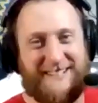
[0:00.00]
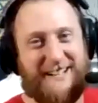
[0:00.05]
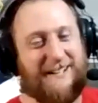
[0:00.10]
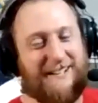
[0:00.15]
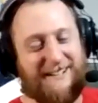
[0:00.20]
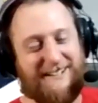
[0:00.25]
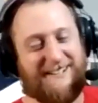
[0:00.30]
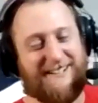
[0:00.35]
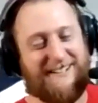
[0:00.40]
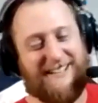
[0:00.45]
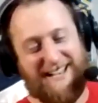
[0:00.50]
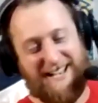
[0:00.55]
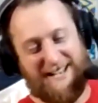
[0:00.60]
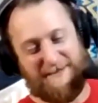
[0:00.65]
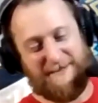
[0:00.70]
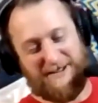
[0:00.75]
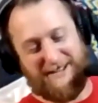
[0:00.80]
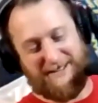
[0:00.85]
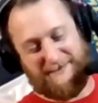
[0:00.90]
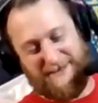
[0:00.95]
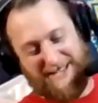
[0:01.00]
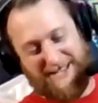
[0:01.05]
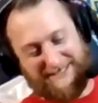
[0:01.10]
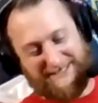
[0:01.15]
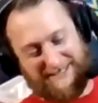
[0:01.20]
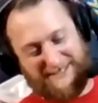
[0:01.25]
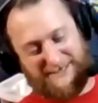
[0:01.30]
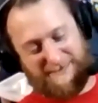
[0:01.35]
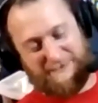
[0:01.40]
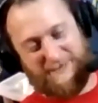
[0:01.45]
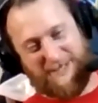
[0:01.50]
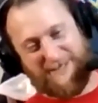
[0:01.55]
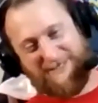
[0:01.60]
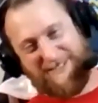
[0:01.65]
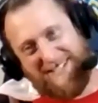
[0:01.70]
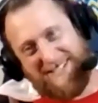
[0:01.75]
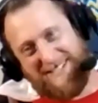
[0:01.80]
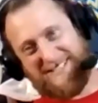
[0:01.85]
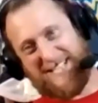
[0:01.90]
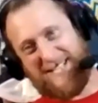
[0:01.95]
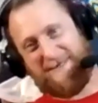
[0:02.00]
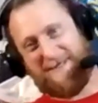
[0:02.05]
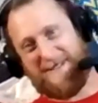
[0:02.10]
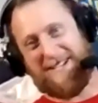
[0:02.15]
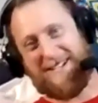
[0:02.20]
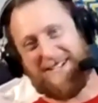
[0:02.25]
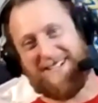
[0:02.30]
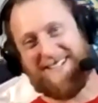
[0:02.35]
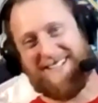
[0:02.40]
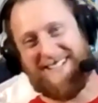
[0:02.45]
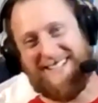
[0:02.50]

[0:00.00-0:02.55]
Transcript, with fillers: like, oh yeah, I'm gonna make this movie. It's gonna be